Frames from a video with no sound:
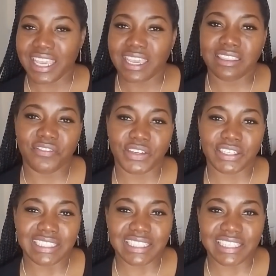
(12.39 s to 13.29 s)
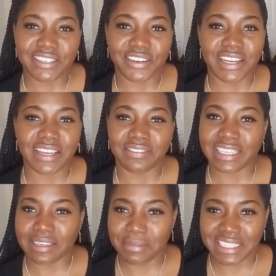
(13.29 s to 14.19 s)
and the fearless leader of
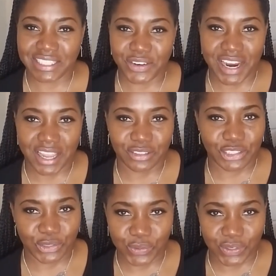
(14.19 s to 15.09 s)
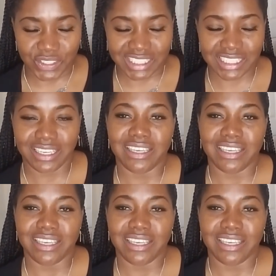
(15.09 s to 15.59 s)
Clemens Crown Jewels.